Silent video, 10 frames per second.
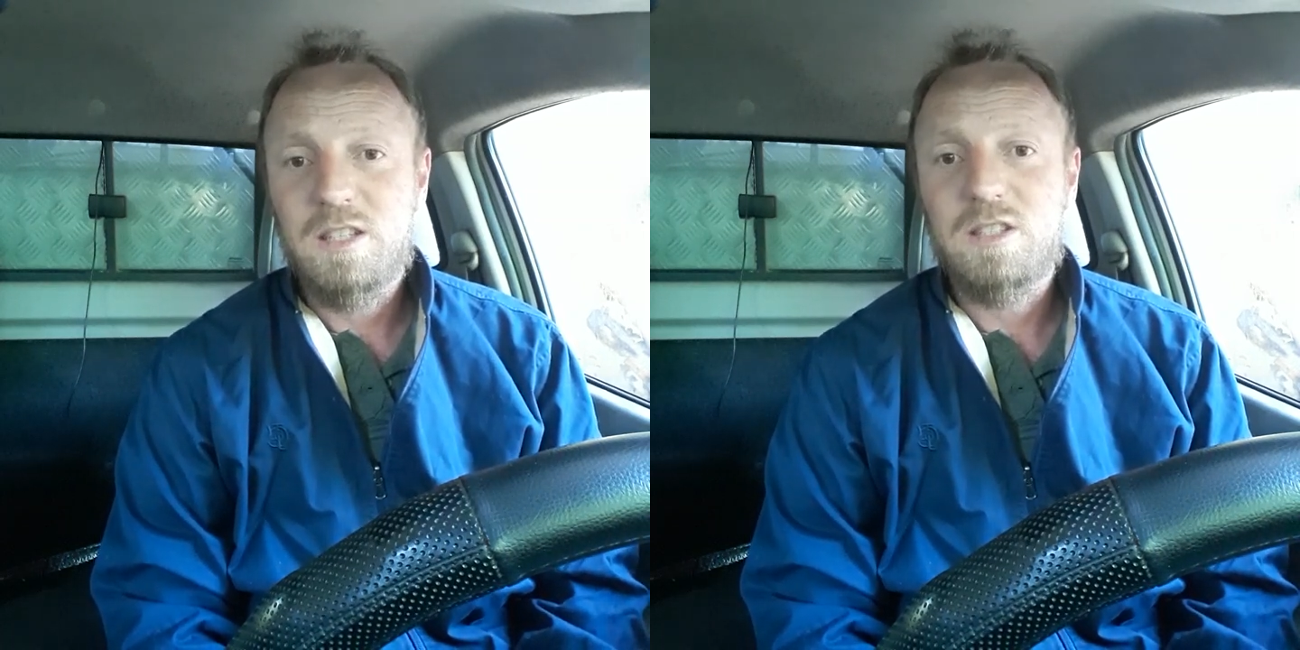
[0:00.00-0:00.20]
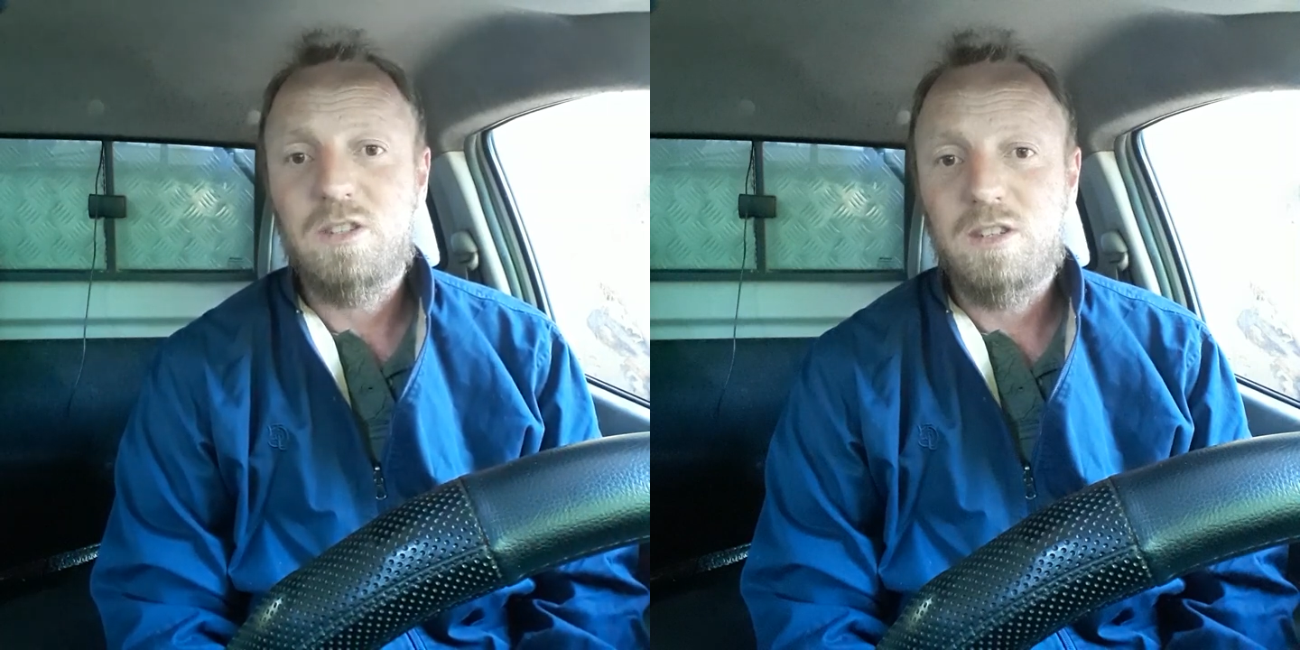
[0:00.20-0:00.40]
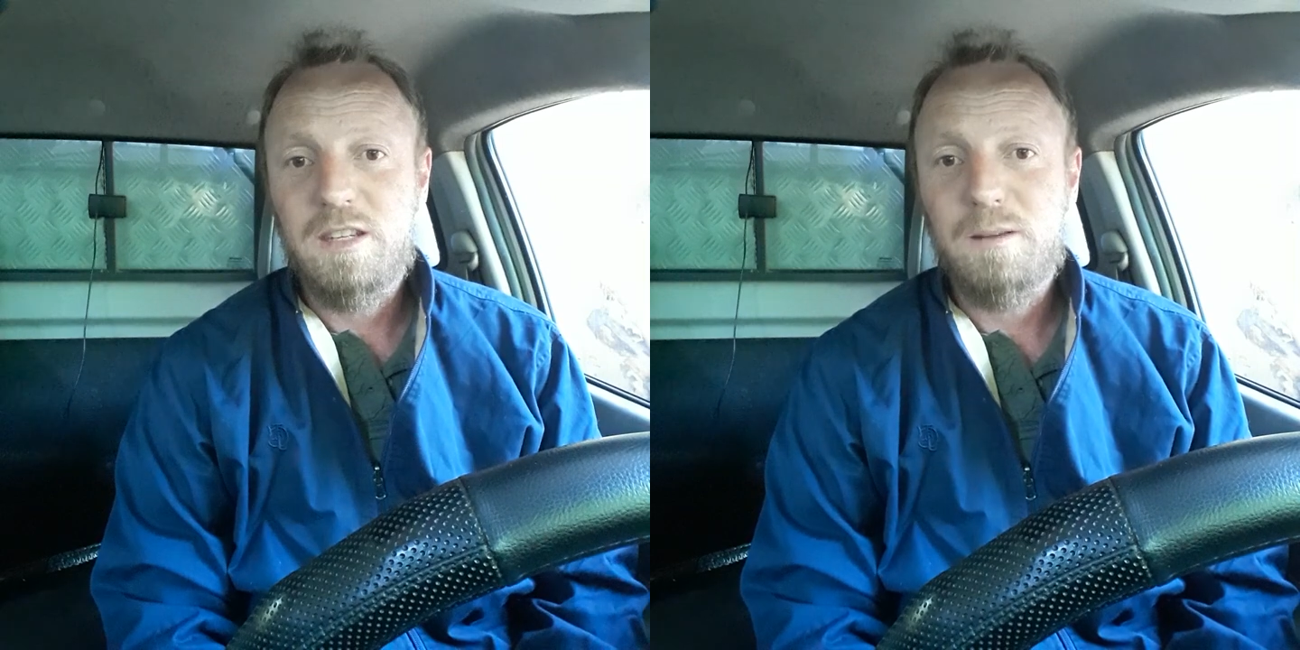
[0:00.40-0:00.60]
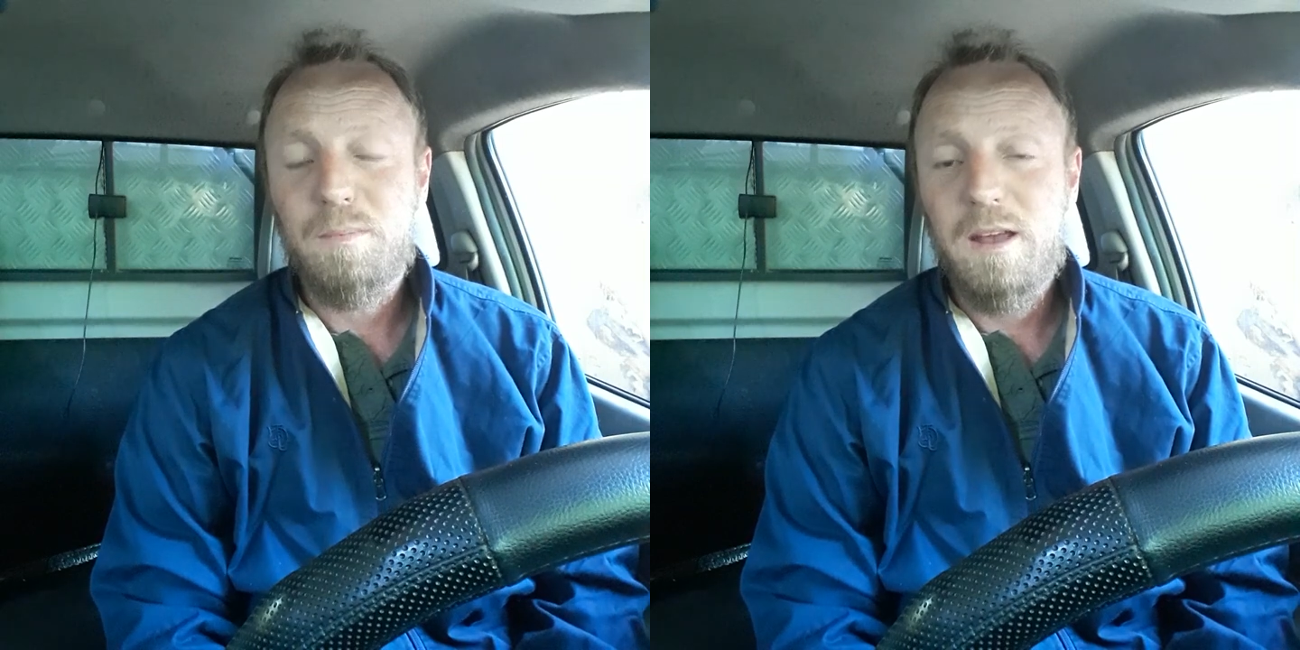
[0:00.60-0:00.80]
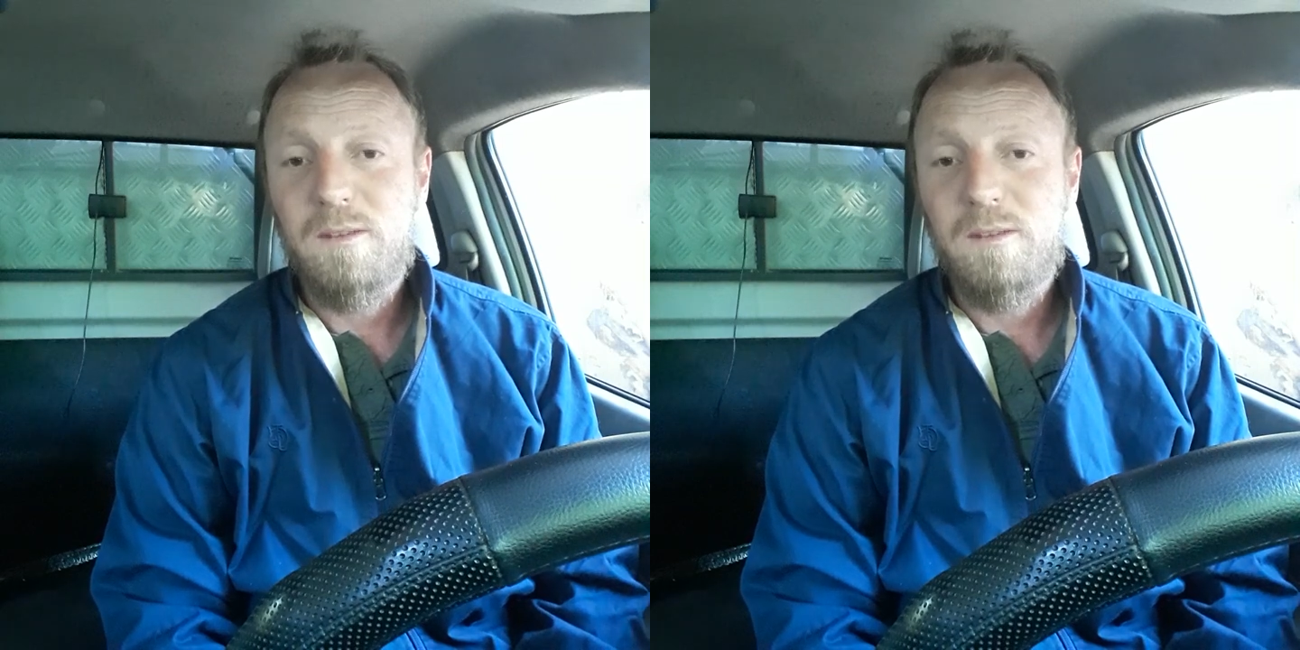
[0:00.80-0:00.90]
is to keep